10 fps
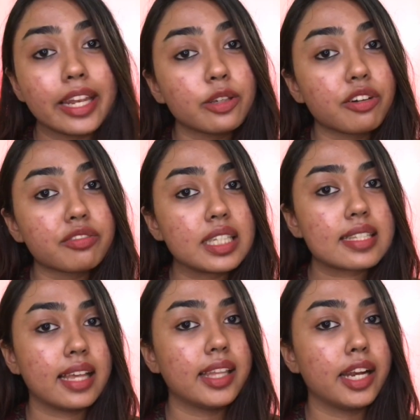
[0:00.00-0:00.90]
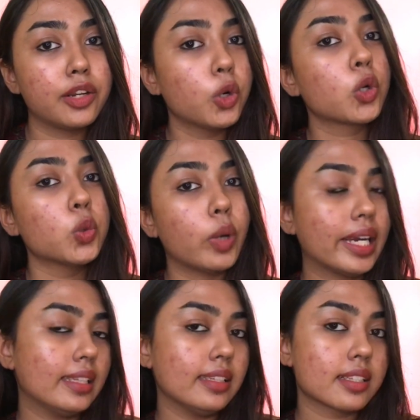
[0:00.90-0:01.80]
any of this and they had no clue
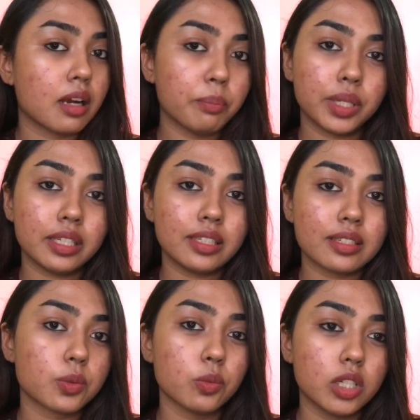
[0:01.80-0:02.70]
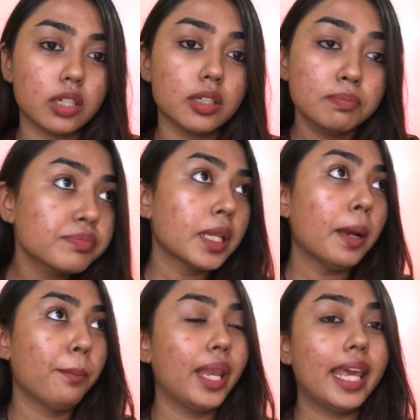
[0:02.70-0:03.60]
why these companies were
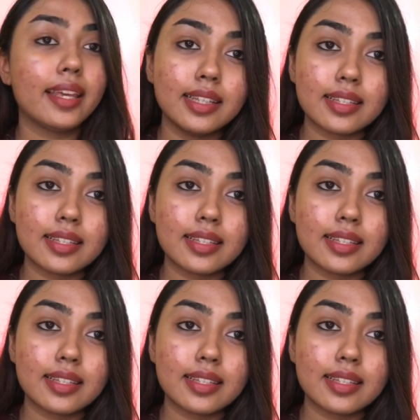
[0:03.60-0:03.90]
playing